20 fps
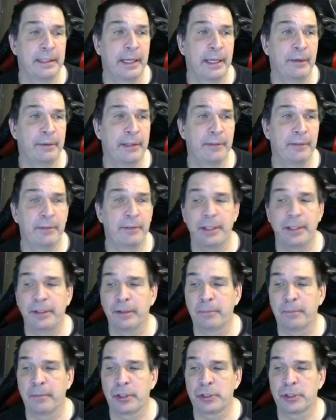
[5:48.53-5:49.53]
Now, given I've
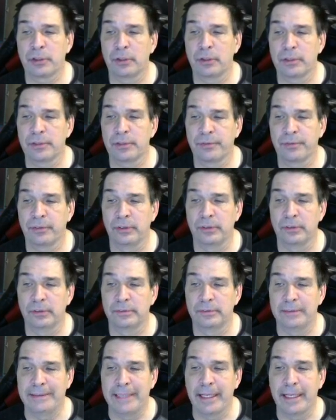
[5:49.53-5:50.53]
done martial arts for
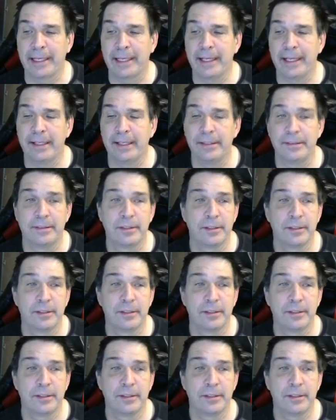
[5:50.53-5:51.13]
decades,